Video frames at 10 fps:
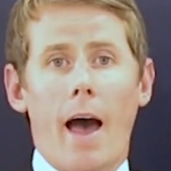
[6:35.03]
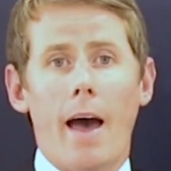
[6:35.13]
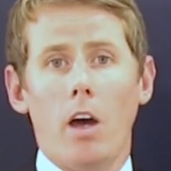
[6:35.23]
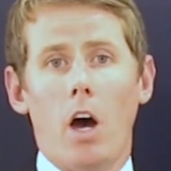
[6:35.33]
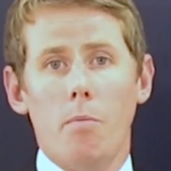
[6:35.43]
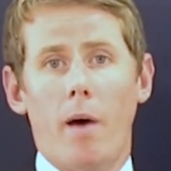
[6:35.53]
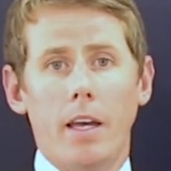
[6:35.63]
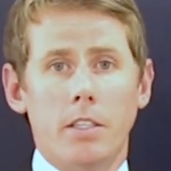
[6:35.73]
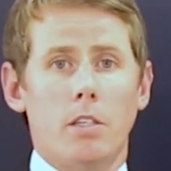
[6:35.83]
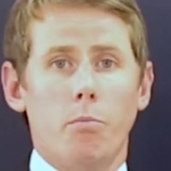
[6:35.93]

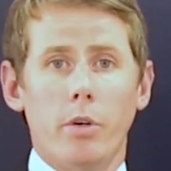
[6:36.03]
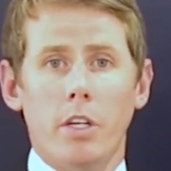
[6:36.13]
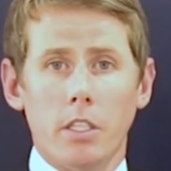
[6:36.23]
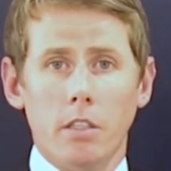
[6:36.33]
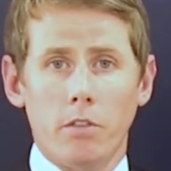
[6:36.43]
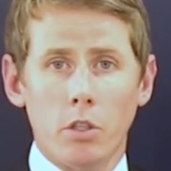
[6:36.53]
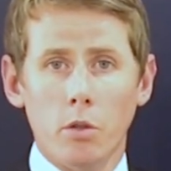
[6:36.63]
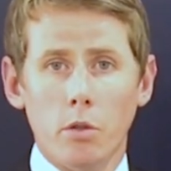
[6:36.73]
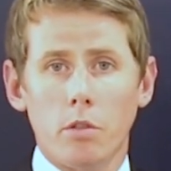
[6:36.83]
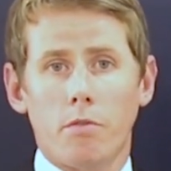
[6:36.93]
AI-based and predictive
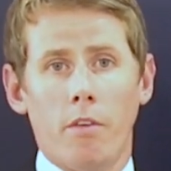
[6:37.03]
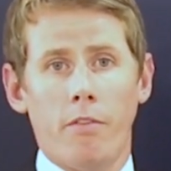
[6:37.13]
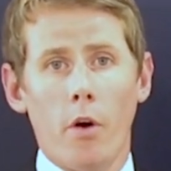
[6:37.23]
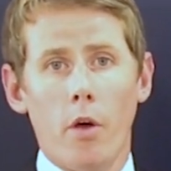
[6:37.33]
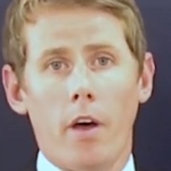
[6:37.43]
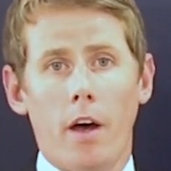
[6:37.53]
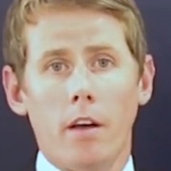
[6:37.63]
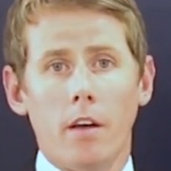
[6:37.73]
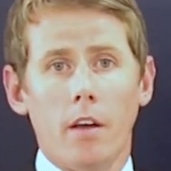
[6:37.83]
tools for further